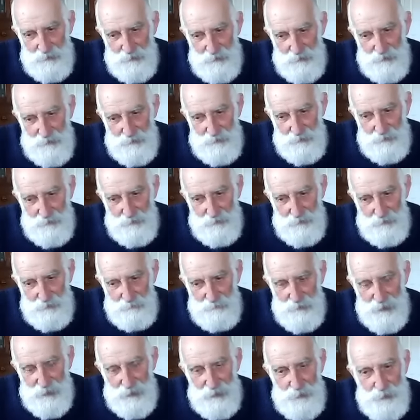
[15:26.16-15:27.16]
the
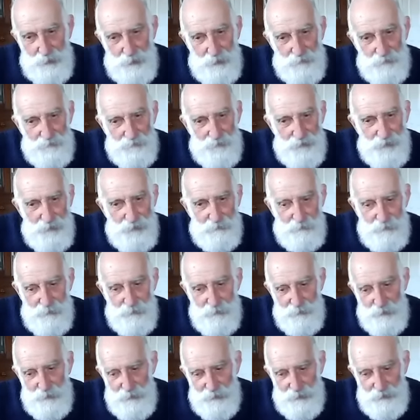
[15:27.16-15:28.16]
main difference
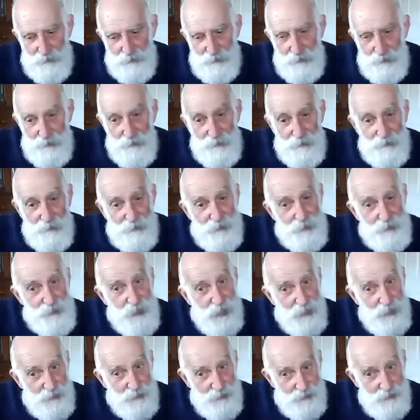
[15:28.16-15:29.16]
between a
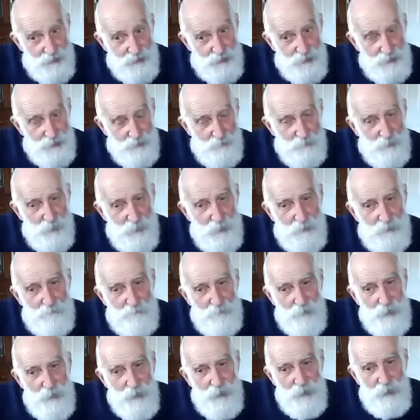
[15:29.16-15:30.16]
saint
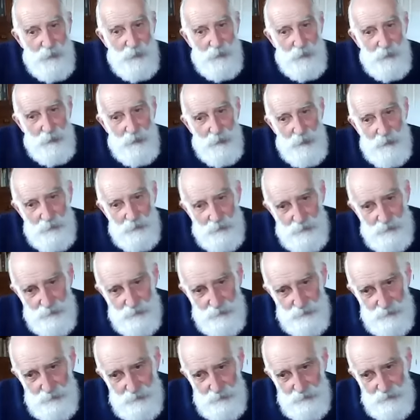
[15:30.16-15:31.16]
and
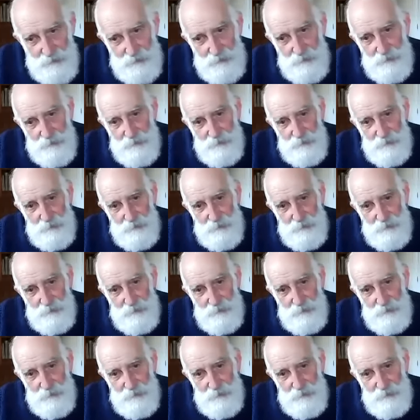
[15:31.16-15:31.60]
a